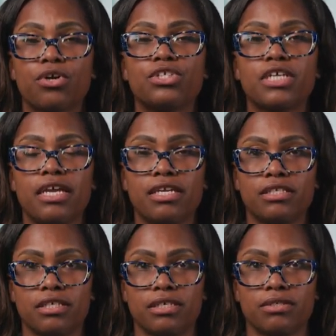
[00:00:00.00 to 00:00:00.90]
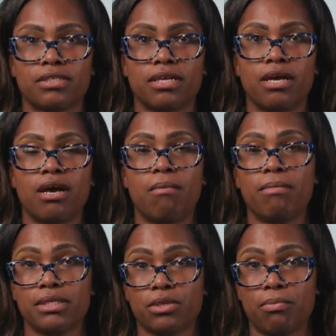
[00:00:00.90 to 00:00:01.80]
or shaking chills,
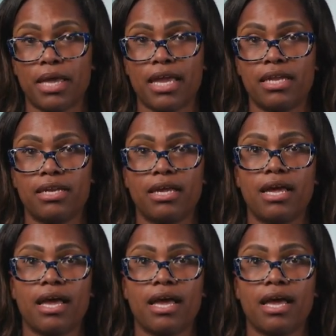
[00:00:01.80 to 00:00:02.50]
muscle pain,